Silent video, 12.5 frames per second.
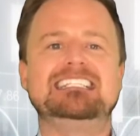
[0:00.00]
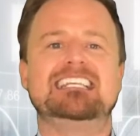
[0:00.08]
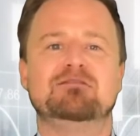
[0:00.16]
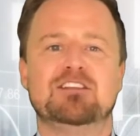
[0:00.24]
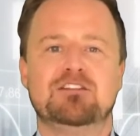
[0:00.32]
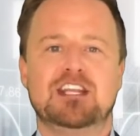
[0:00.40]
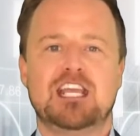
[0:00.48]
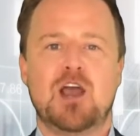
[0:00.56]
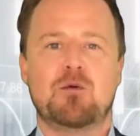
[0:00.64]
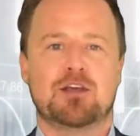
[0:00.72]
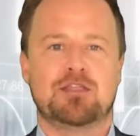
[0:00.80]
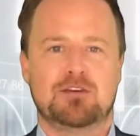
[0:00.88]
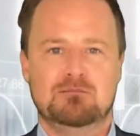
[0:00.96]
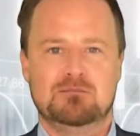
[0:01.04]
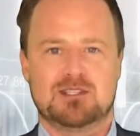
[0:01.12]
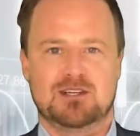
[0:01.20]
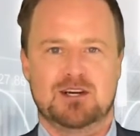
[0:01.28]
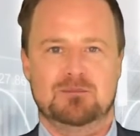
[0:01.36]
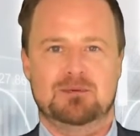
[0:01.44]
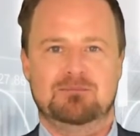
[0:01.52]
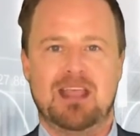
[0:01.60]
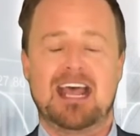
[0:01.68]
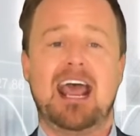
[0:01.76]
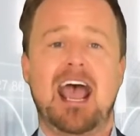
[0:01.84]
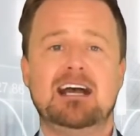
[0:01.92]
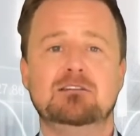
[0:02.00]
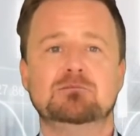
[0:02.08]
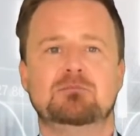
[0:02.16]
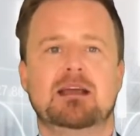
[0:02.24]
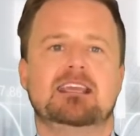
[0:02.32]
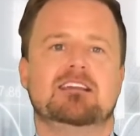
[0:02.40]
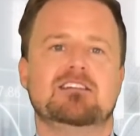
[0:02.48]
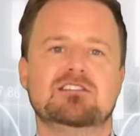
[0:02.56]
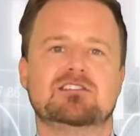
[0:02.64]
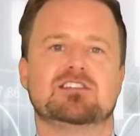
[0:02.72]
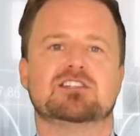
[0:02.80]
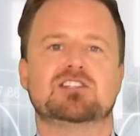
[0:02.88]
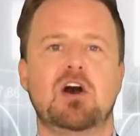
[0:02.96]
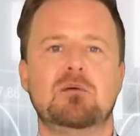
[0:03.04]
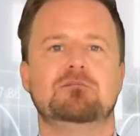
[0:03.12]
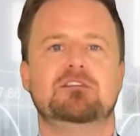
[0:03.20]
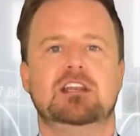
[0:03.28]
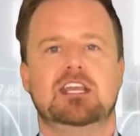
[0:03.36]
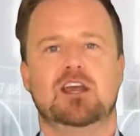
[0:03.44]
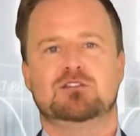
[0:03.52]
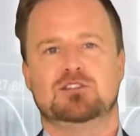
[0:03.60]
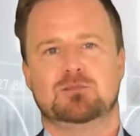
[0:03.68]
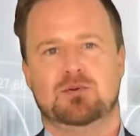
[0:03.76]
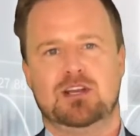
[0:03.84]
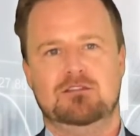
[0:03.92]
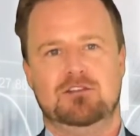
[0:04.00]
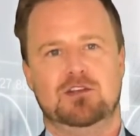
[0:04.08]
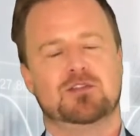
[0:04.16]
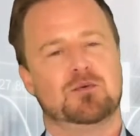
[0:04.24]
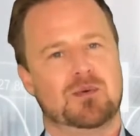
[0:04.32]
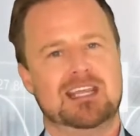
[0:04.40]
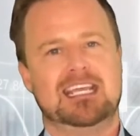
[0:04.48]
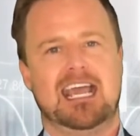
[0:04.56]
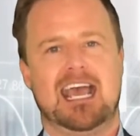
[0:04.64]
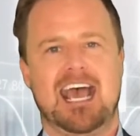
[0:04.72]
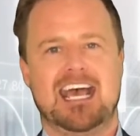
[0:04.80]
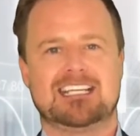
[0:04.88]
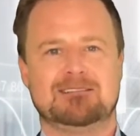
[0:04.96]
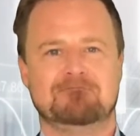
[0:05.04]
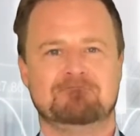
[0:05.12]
give the video a thumbs up and help make us the top video to preview the week ahead.